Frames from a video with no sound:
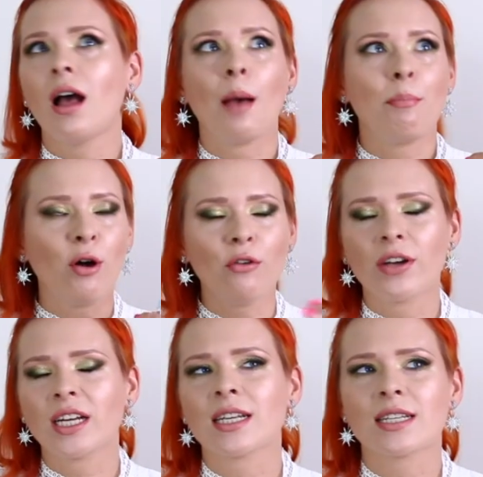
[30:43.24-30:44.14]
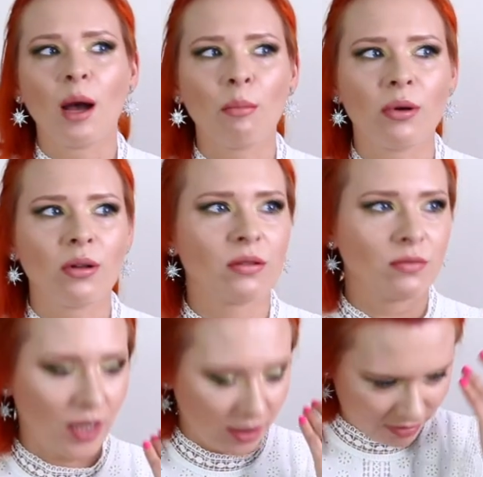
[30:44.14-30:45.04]
A perfect
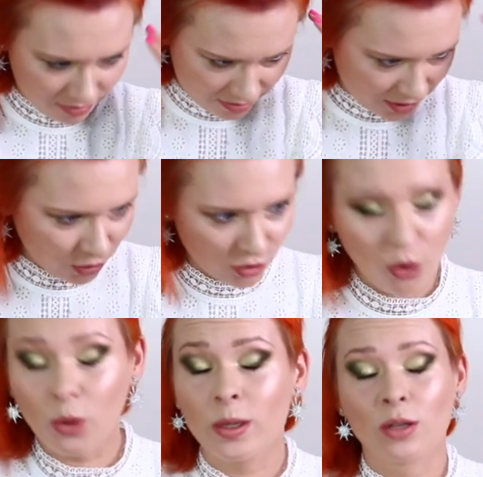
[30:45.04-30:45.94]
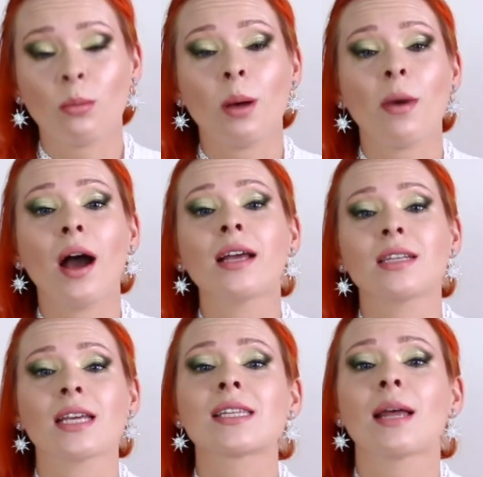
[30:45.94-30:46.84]
example that was always on my
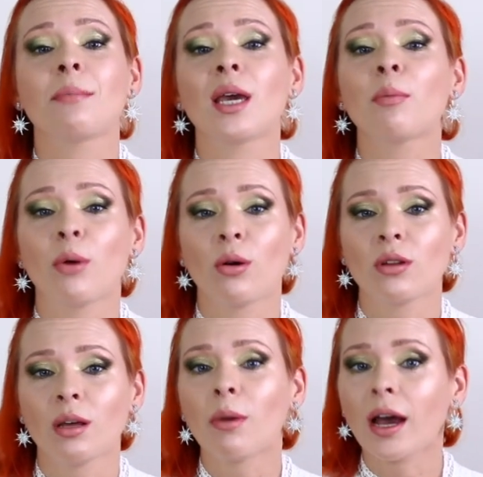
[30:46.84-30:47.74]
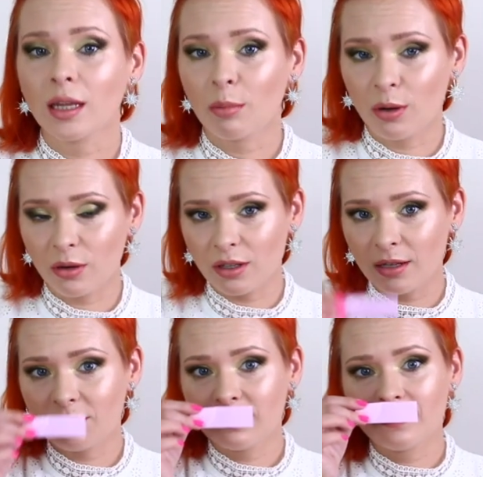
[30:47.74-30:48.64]
mind is La Mia Perla by La
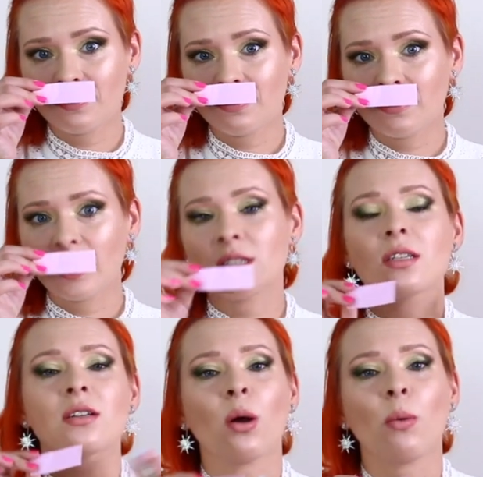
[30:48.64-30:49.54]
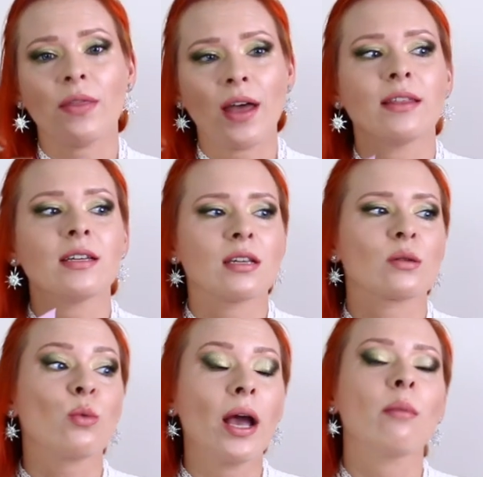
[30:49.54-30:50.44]
Perla. This is not quite that. This is
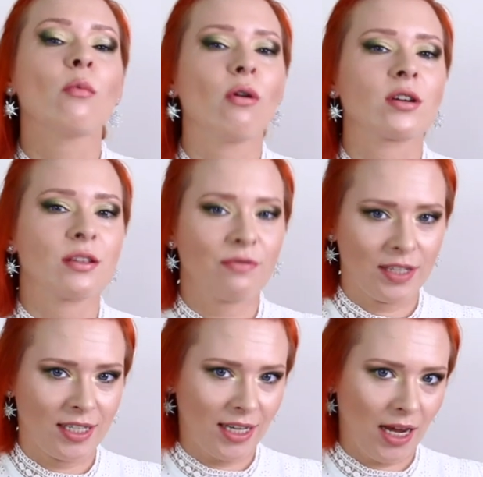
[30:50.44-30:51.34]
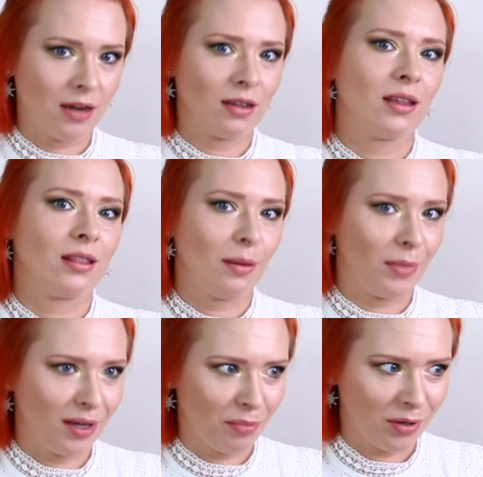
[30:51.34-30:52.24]
way more sophisticated than La
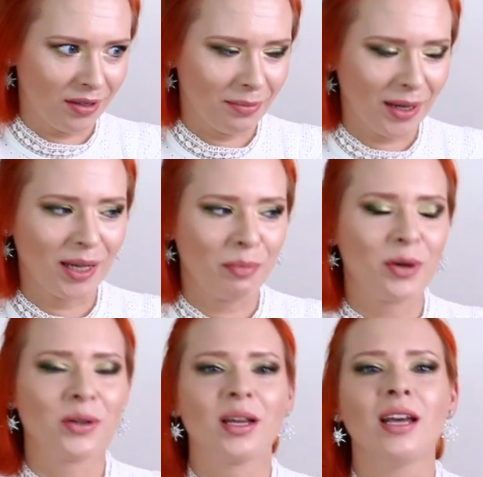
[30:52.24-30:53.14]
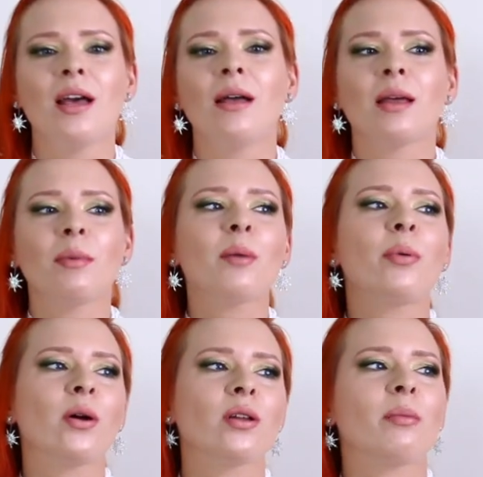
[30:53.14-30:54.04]
Mia Perla by La Perla. La Mia
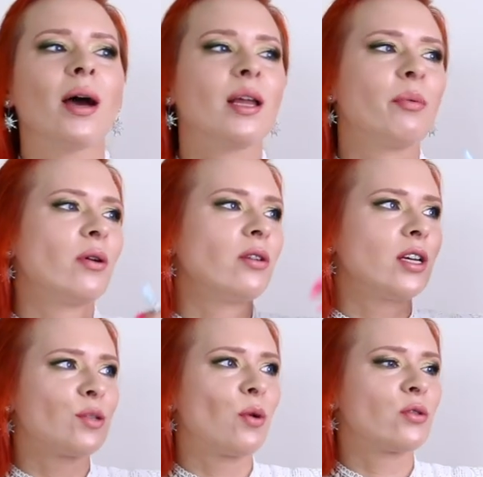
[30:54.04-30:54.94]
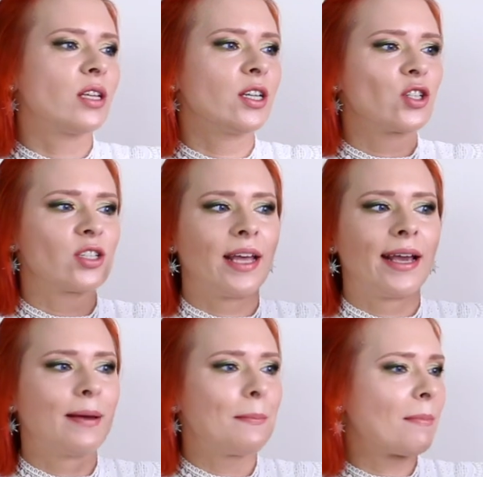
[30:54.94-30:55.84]
Perla by La Perla is mostly just
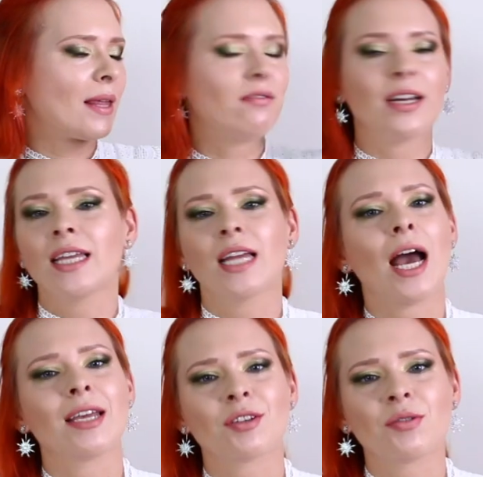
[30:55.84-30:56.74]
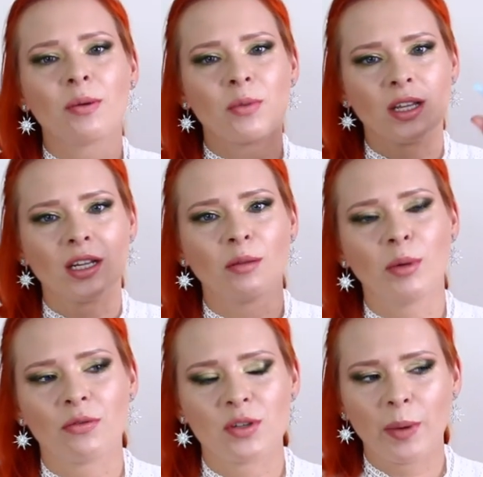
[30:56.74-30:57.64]
like vanilla ice cream with a little
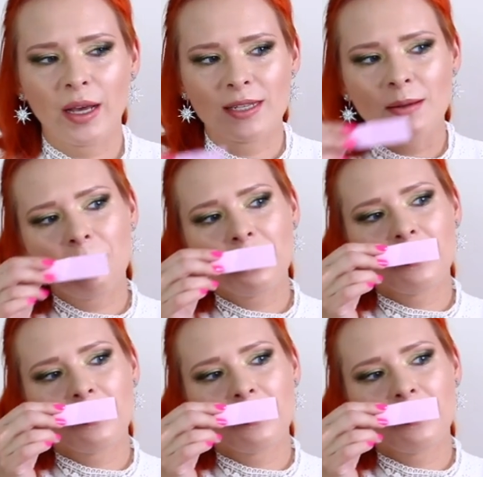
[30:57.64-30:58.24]
bit of spice.